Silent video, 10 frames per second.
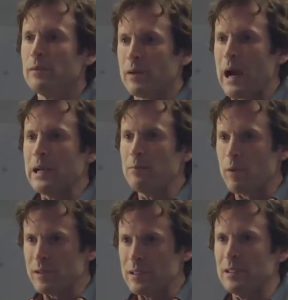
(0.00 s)
They're adding
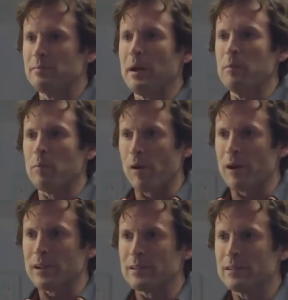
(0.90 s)
more seats, buying more
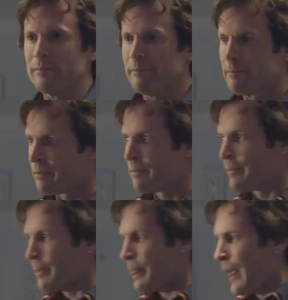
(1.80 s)
products.
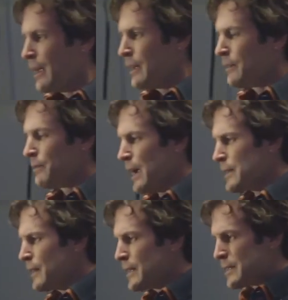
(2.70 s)
In fact,
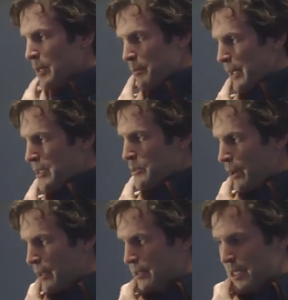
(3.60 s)
I think some of the best
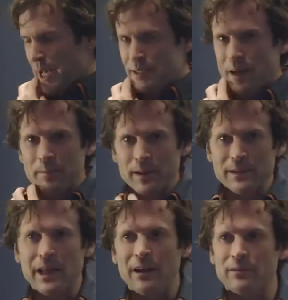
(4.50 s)
run SaaS
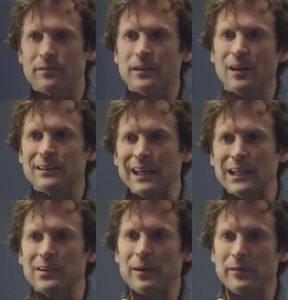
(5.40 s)
companies have called
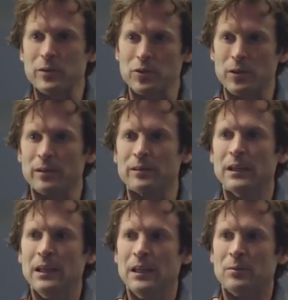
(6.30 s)
negative revenue churn,
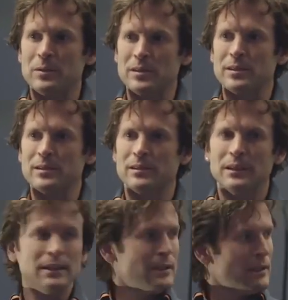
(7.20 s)
which is
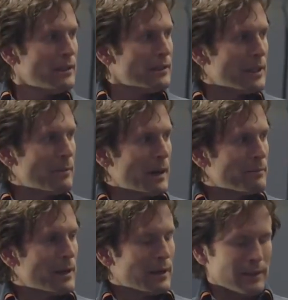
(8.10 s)
they might
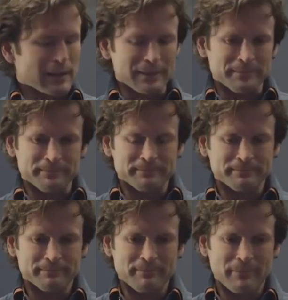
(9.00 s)
make, um,
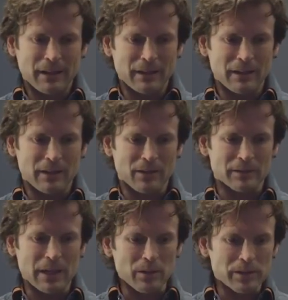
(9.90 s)
you know,
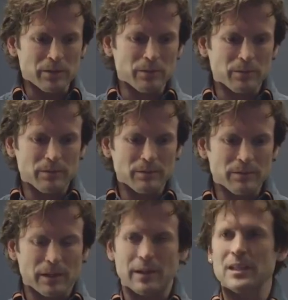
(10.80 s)
not only do
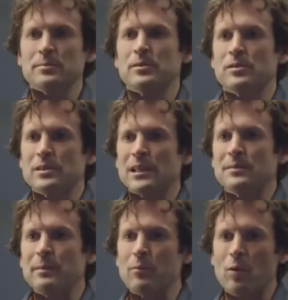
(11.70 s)
their customers who stay
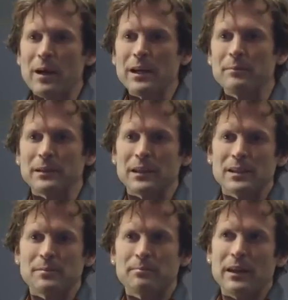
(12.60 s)
spend more money, but they
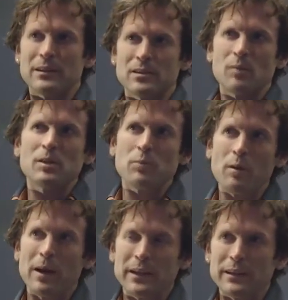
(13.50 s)
spend so much more
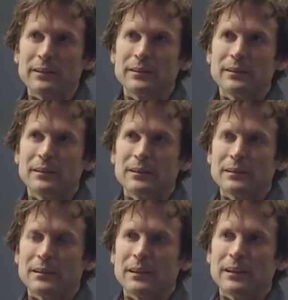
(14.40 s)
money
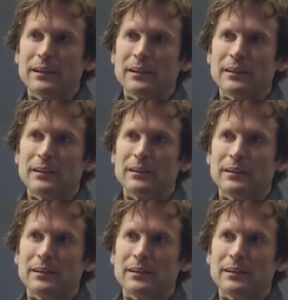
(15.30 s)
that they,